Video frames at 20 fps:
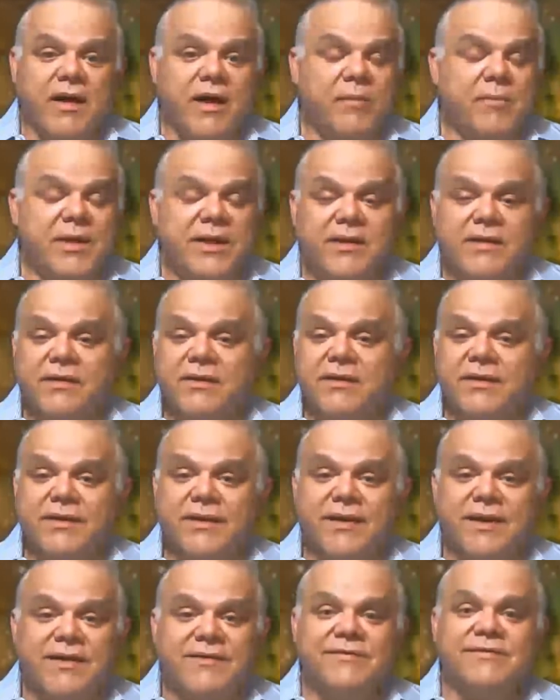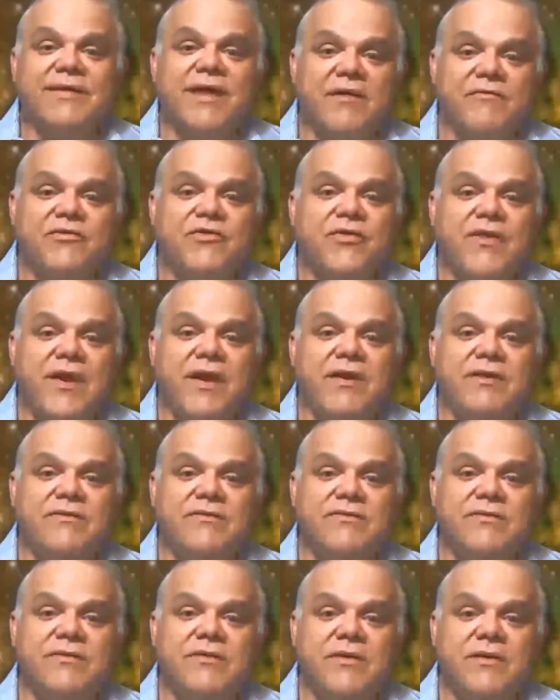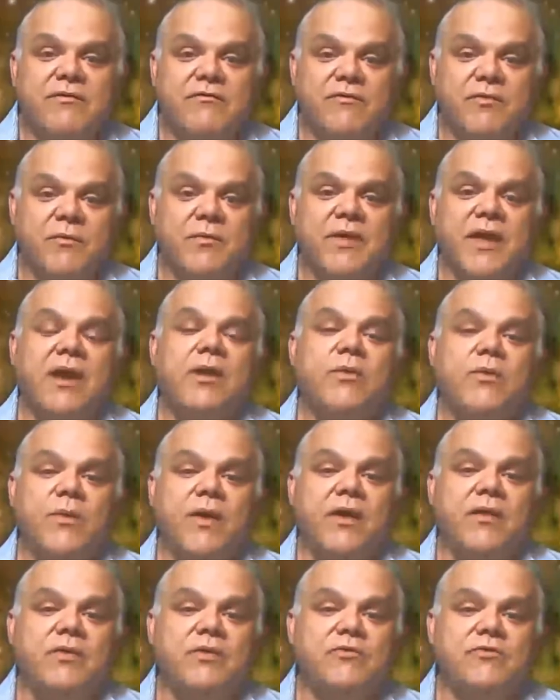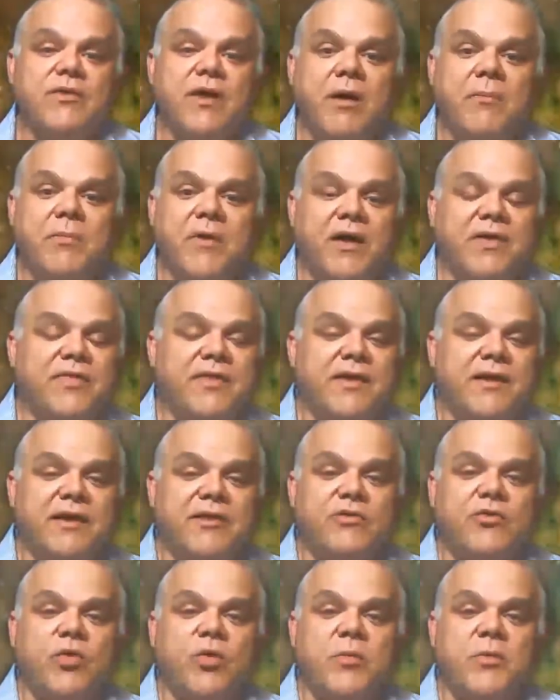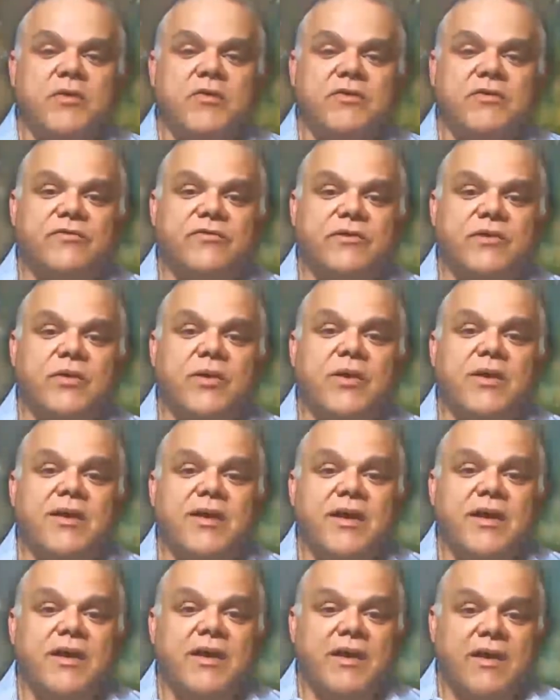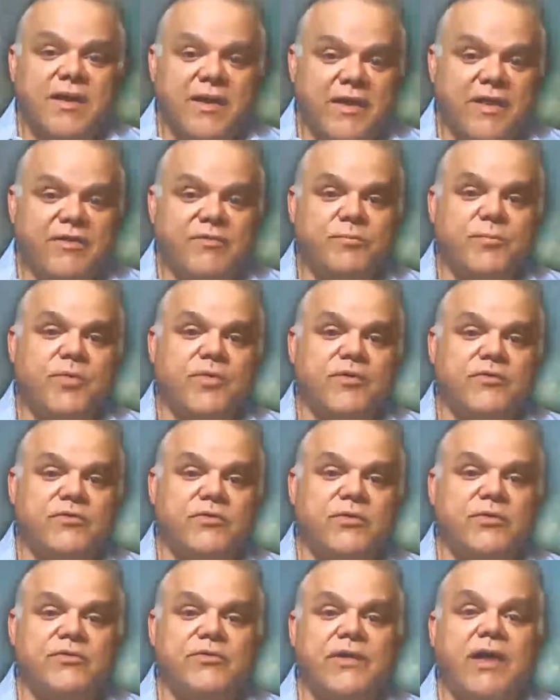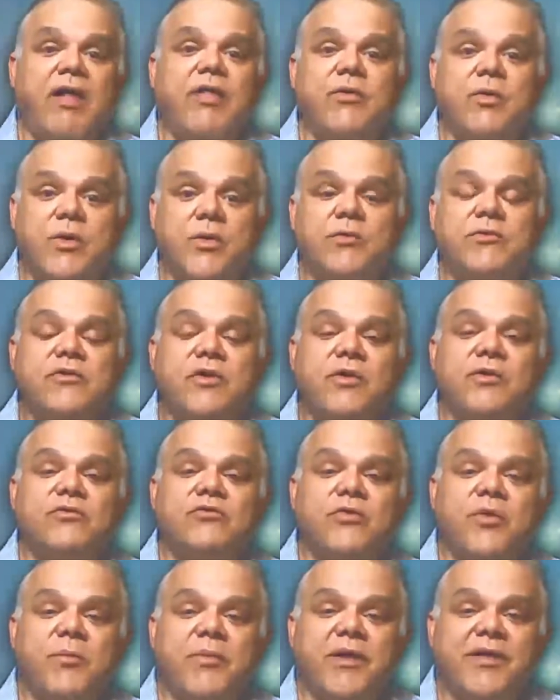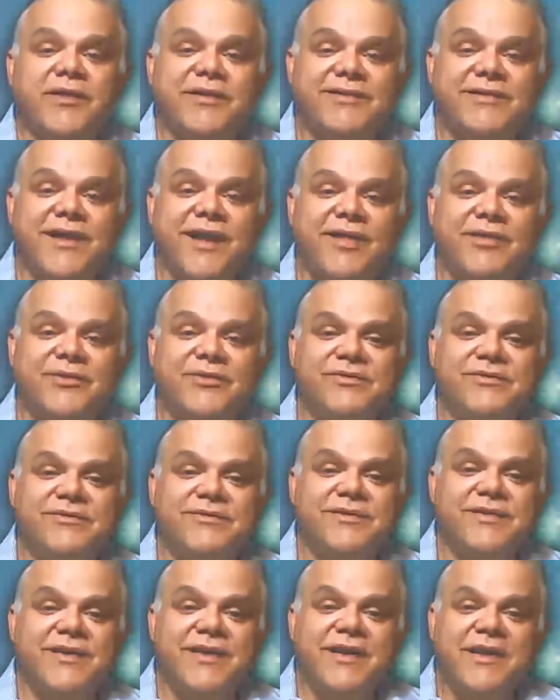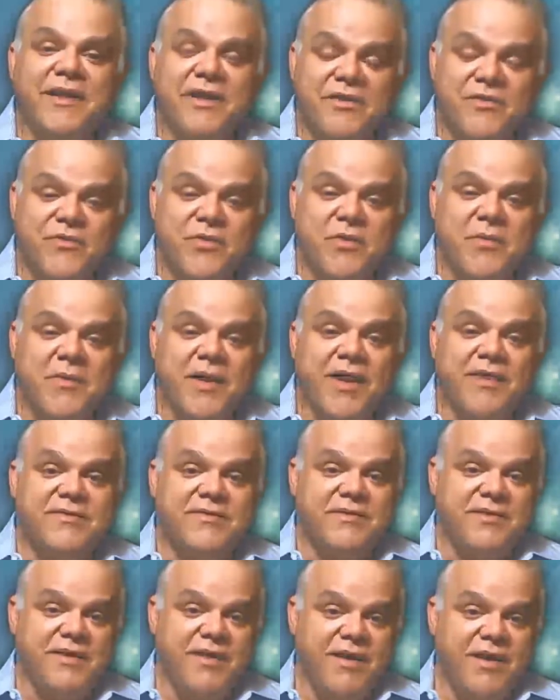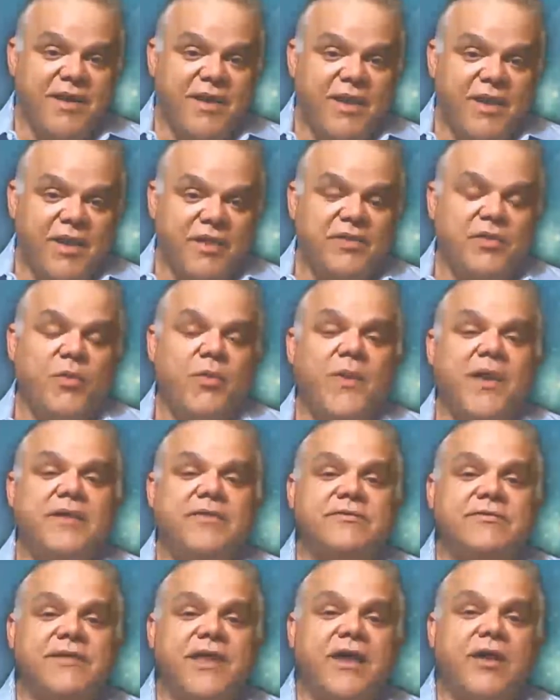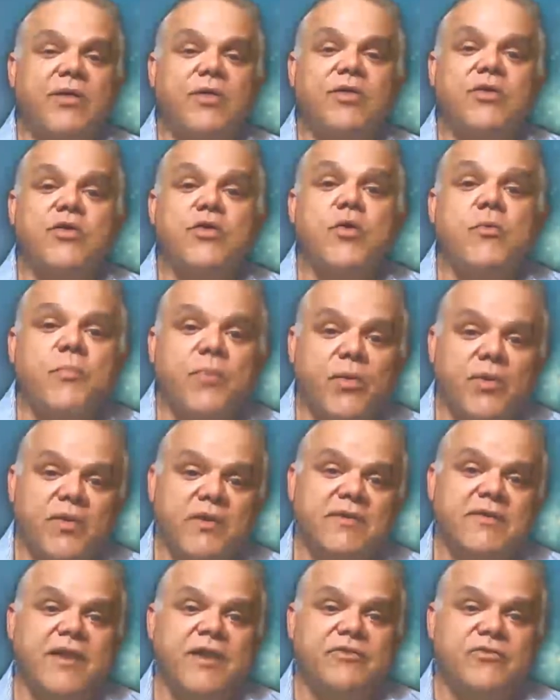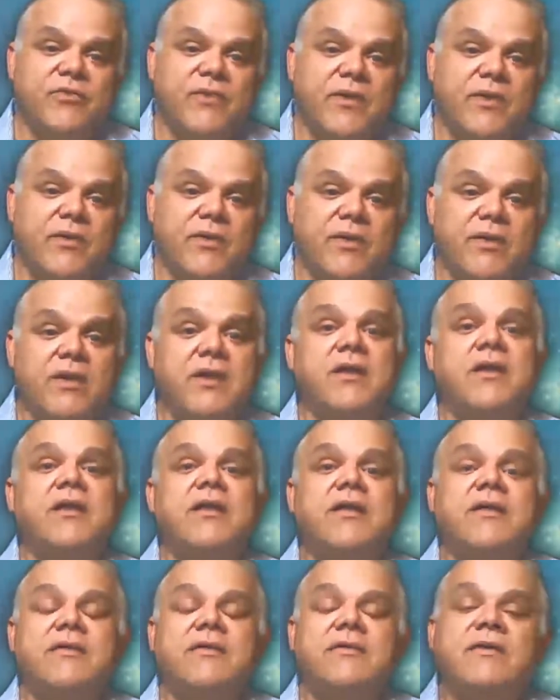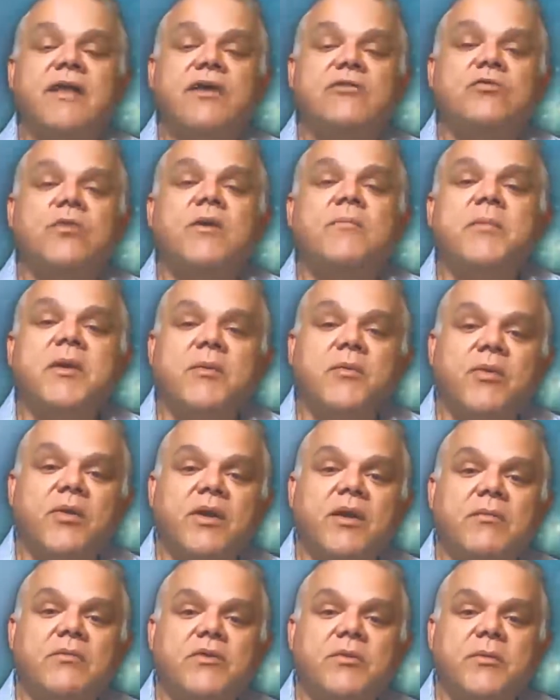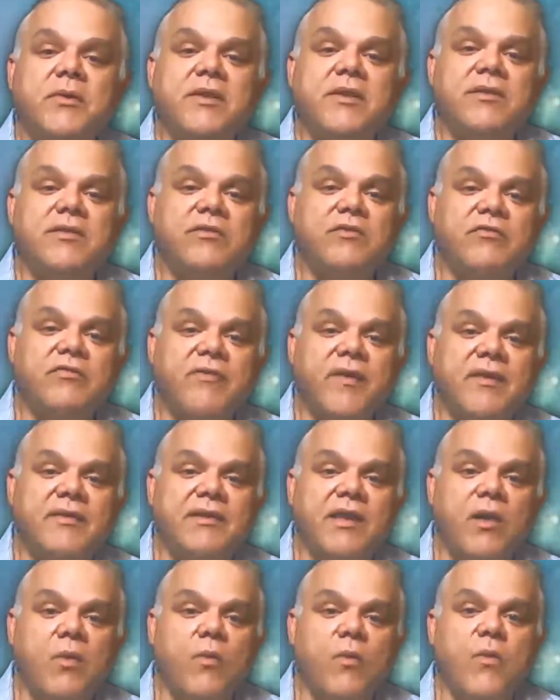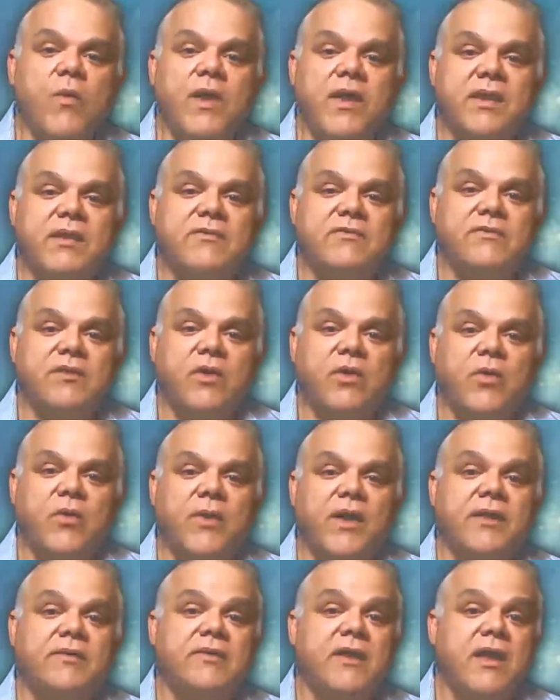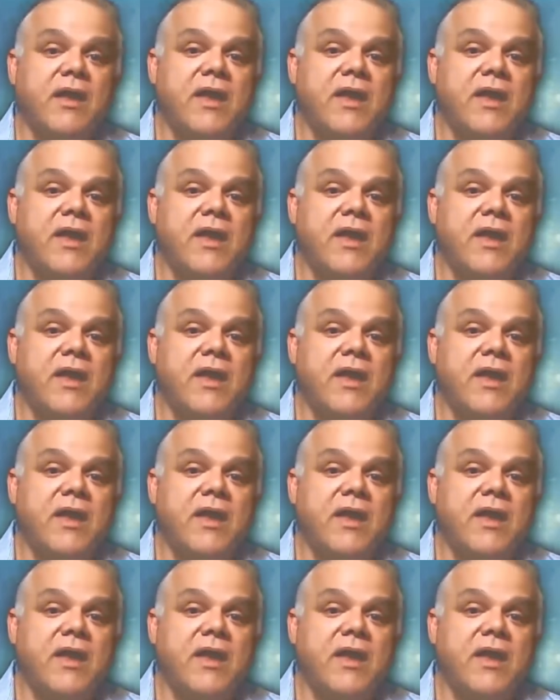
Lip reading: I mean, his life changed from that regular job. I think he told me this year his personal salary was close to $1 million. Can you imagine on the right cycle, you pulling that trigger? That's why people come to me, to find out when is the correct